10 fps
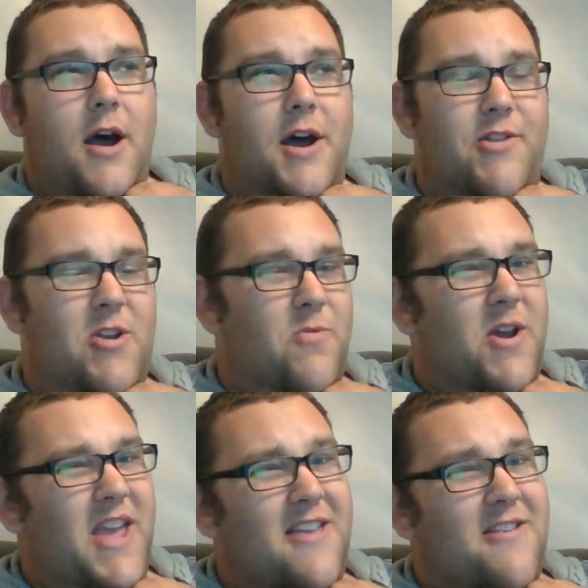I think, well,
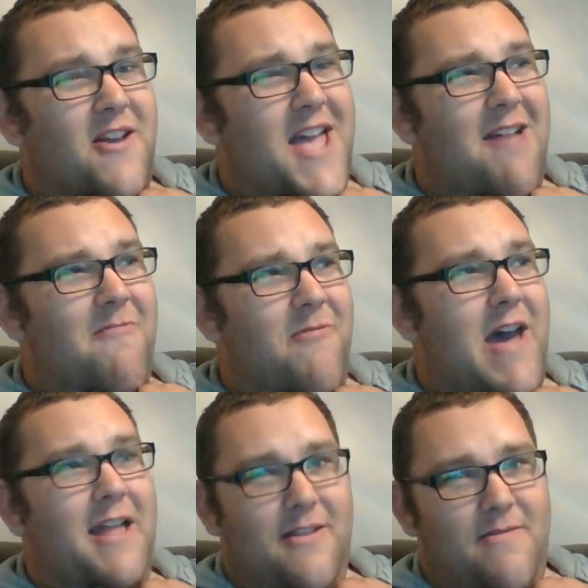yes, I am
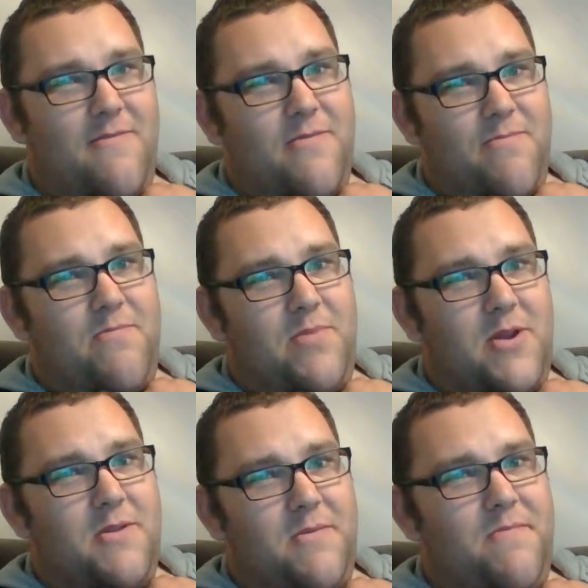fat,
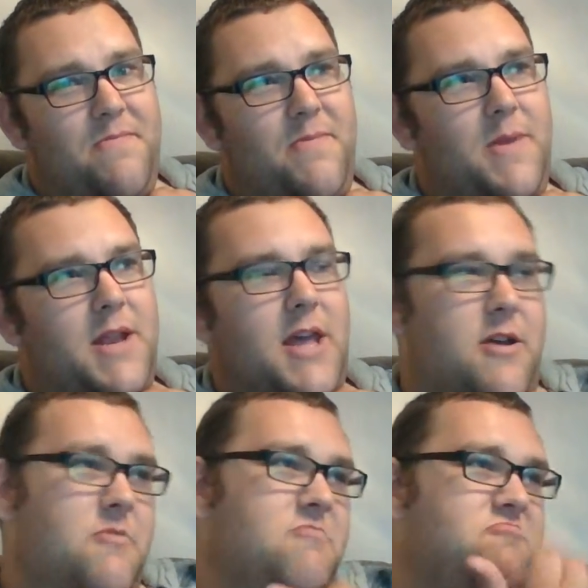but
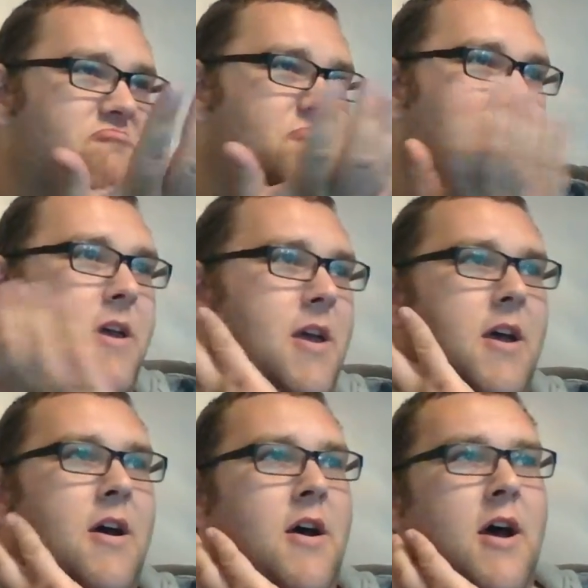I'm
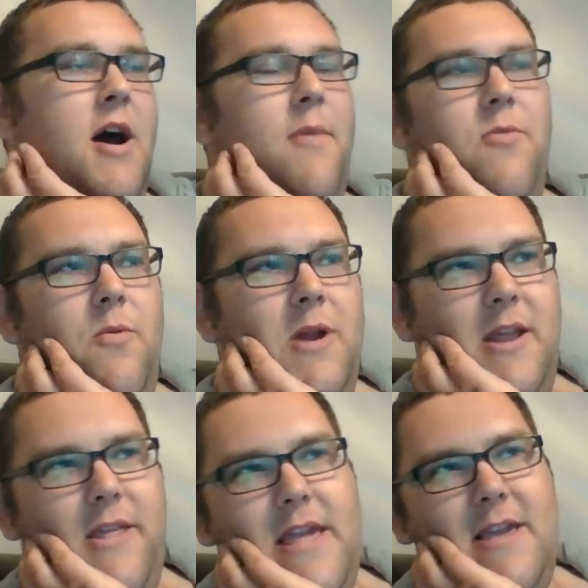not one
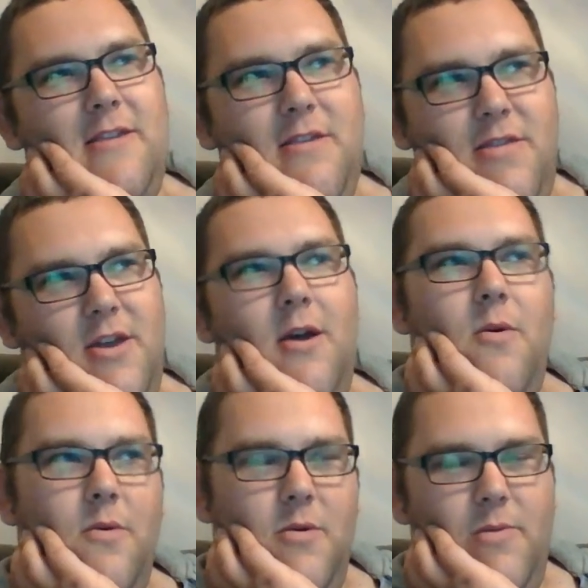of these that
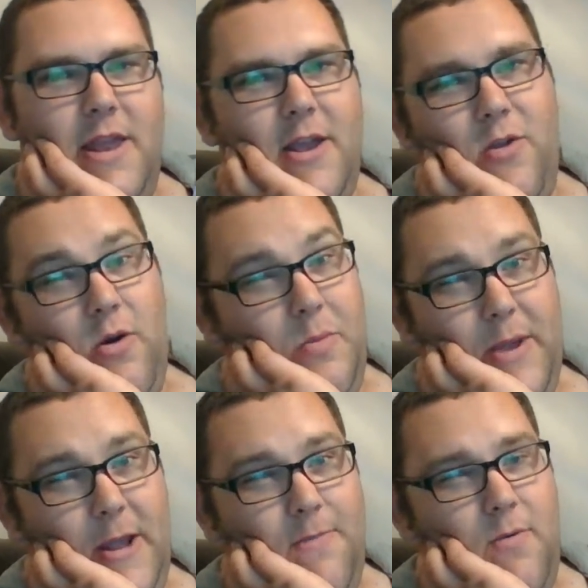will ignore
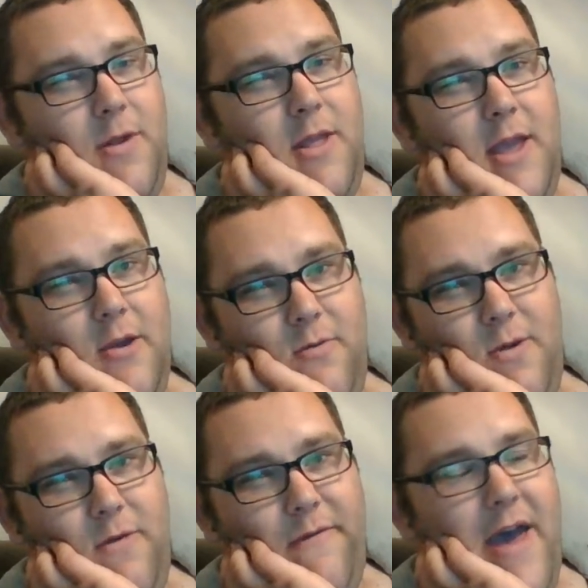people when they call
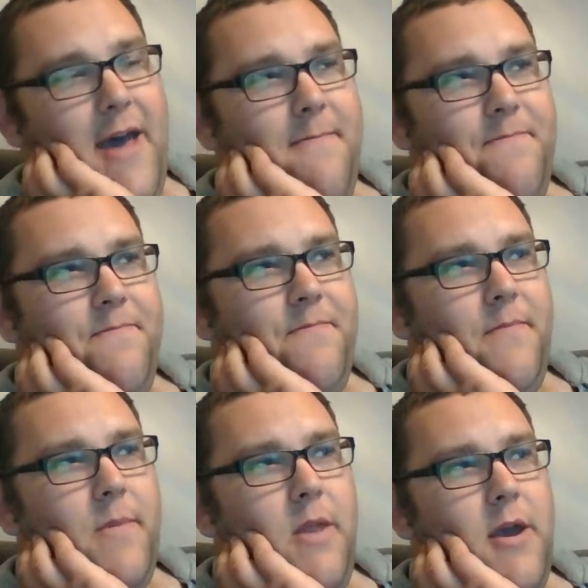you fat.
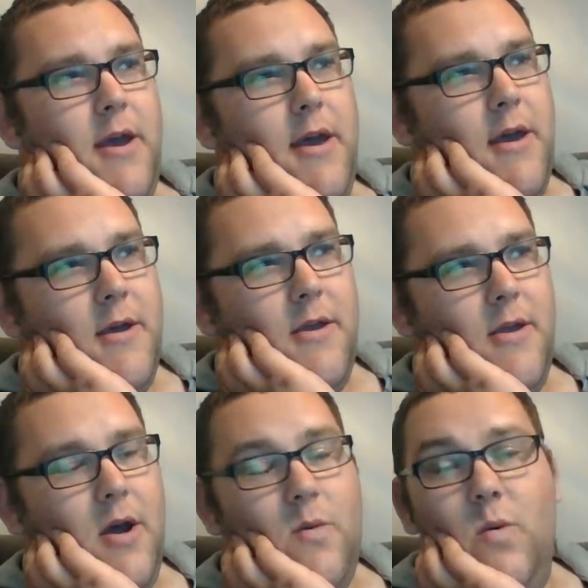I
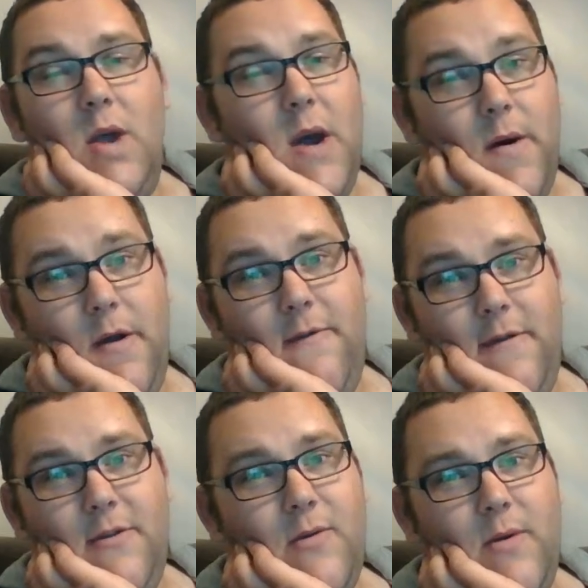will go
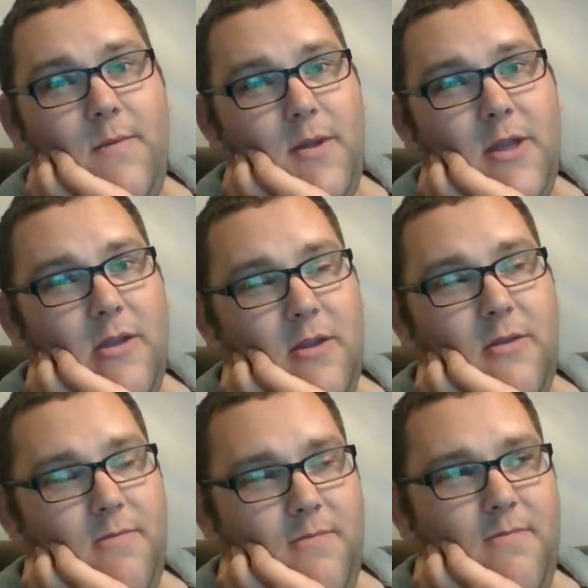over to them and